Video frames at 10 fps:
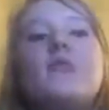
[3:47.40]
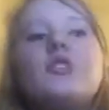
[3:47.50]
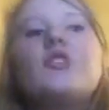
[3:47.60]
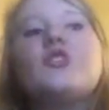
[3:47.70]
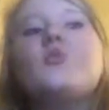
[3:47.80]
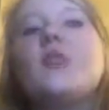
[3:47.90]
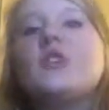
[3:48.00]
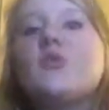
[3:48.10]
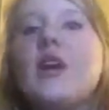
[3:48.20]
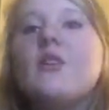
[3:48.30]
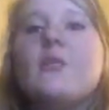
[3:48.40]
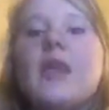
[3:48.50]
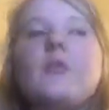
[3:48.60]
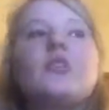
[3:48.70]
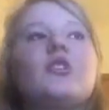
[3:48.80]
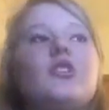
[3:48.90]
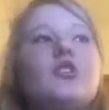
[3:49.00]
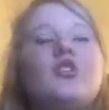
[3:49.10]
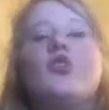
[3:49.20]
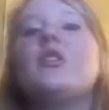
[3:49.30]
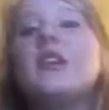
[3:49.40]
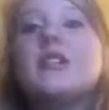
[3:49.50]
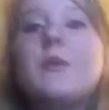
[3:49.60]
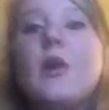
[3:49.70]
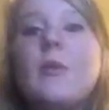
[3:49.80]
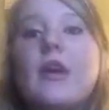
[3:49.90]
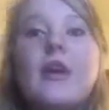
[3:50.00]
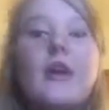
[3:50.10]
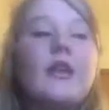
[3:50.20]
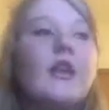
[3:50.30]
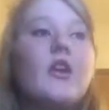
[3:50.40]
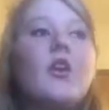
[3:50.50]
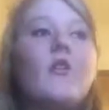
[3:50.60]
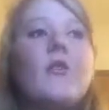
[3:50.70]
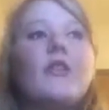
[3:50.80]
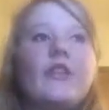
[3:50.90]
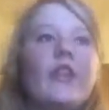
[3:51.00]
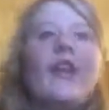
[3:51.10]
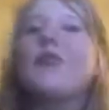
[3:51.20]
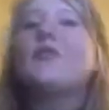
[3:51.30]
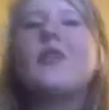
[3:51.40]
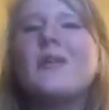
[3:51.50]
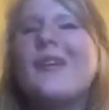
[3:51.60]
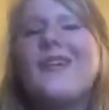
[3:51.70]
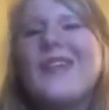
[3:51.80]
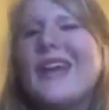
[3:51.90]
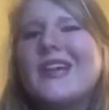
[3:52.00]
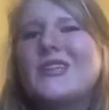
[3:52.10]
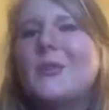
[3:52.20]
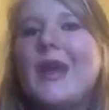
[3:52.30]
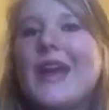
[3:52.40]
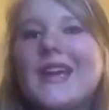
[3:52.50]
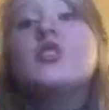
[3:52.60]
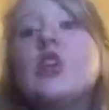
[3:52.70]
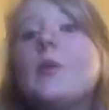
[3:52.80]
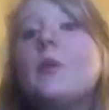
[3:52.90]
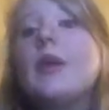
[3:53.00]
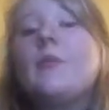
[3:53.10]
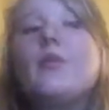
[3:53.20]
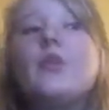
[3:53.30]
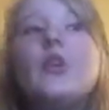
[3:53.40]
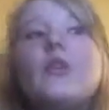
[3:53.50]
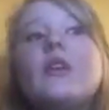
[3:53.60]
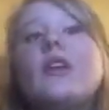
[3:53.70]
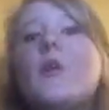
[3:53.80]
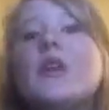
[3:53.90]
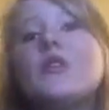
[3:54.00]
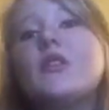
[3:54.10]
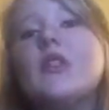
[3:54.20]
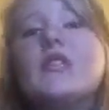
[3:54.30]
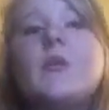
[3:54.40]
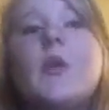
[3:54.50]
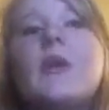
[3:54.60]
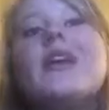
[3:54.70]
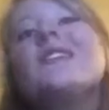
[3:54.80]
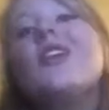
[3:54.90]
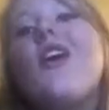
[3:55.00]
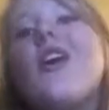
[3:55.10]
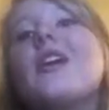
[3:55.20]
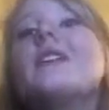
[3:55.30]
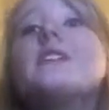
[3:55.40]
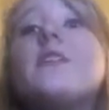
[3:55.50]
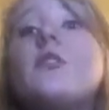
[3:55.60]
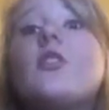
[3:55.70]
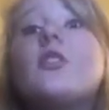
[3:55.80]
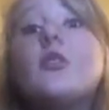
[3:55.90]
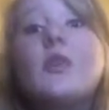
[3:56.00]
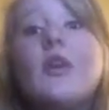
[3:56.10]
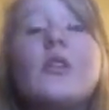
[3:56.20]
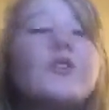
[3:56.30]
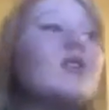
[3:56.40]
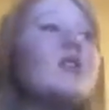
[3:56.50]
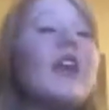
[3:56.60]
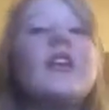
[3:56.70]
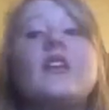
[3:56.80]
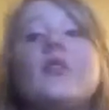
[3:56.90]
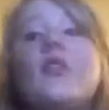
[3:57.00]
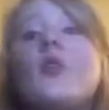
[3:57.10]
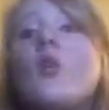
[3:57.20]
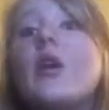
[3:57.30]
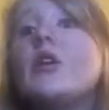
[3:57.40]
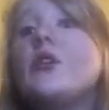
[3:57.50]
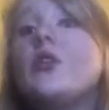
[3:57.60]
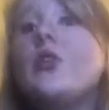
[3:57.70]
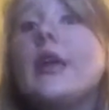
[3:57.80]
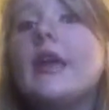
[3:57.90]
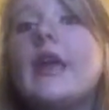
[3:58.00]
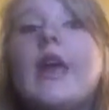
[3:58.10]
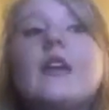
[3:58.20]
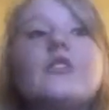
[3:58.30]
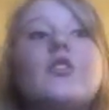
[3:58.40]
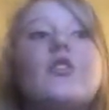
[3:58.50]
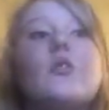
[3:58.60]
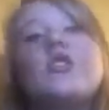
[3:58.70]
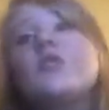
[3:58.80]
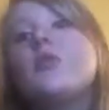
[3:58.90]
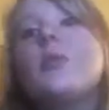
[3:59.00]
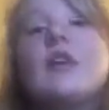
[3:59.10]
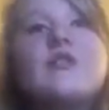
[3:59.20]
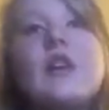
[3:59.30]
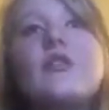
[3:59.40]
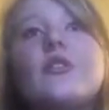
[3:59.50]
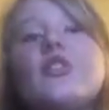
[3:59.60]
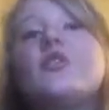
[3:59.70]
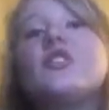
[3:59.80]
wouldn't you much rather be able to just do the experiment and get it over with and not have to worry about all that extra baggage? Stupid people, you really don't want to do the experiment. It's hard, it's difficult, you don't understand it, you don't know what you're doing. So what you would much rather do